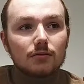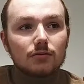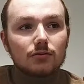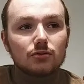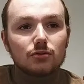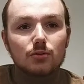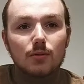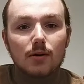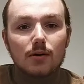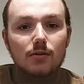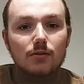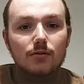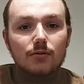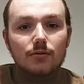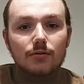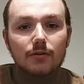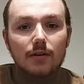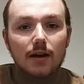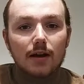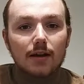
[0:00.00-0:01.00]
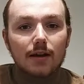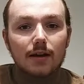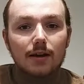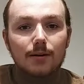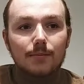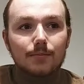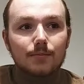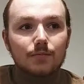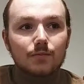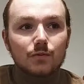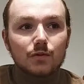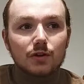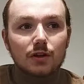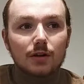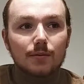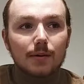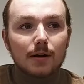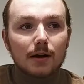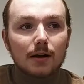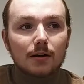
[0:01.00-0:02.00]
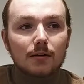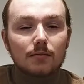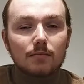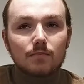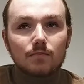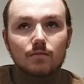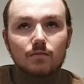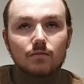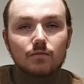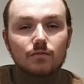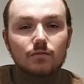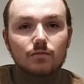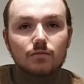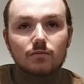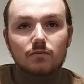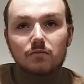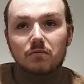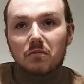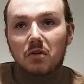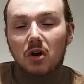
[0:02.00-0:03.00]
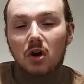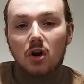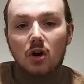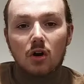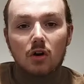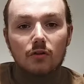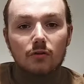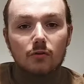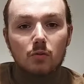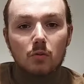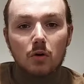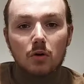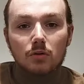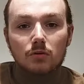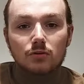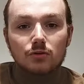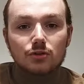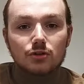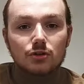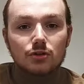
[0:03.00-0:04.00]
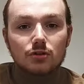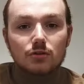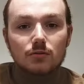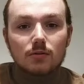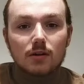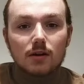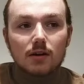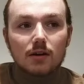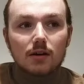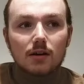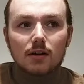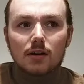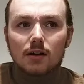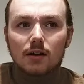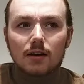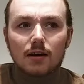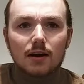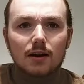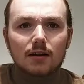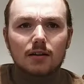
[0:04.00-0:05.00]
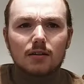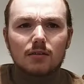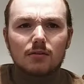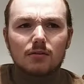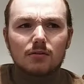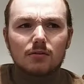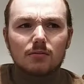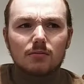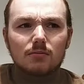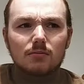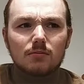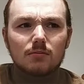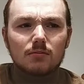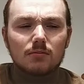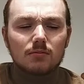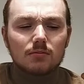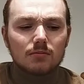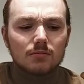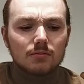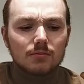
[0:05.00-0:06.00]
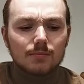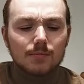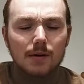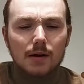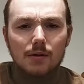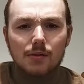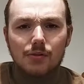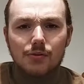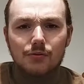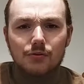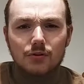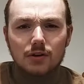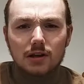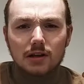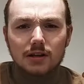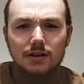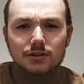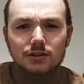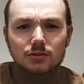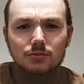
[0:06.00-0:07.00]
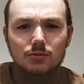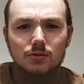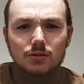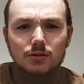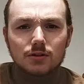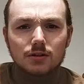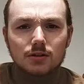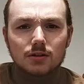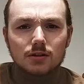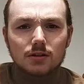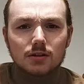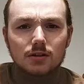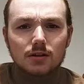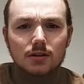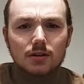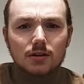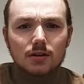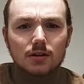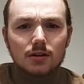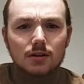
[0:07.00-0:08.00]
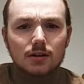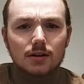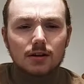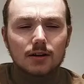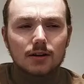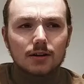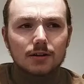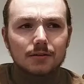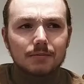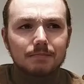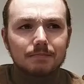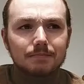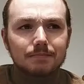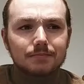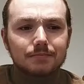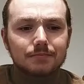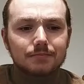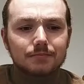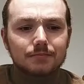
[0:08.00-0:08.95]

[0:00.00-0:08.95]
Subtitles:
12 a.m. till about 1:30, 2. I had about 3 litres of water. And